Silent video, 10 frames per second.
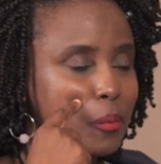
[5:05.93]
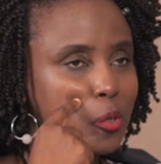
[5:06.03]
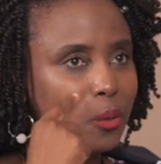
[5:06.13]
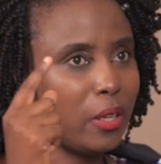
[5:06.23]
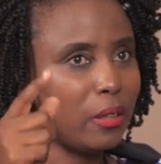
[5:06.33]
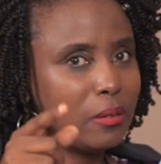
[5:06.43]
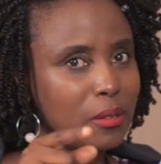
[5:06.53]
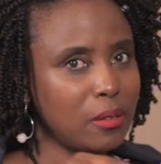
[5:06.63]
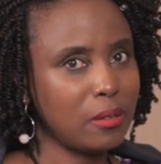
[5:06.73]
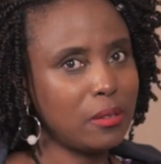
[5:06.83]
So they
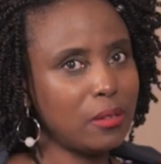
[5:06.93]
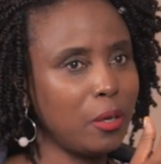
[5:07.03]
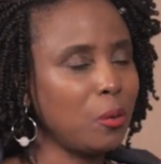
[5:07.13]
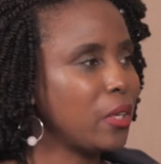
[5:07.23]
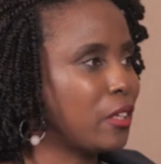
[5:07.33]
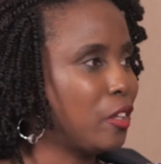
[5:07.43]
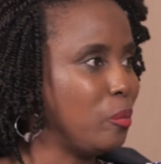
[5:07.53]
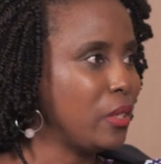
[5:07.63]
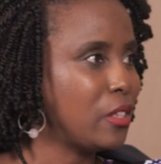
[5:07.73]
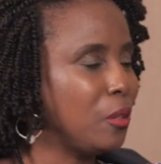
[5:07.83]
contacted
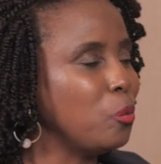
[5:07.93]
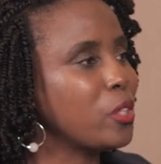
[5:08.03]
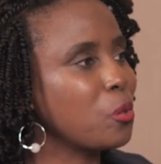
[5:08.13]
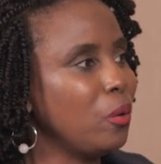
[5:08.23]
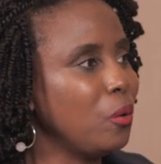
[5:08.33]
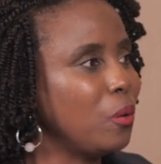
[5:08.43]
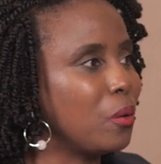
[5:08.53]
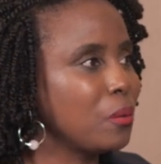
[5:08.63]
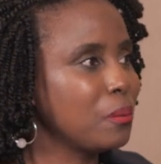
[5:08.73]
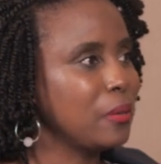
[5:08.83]
me, said, what's going
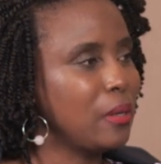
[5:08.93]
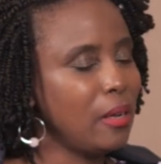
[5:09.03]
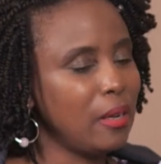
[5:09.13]
on?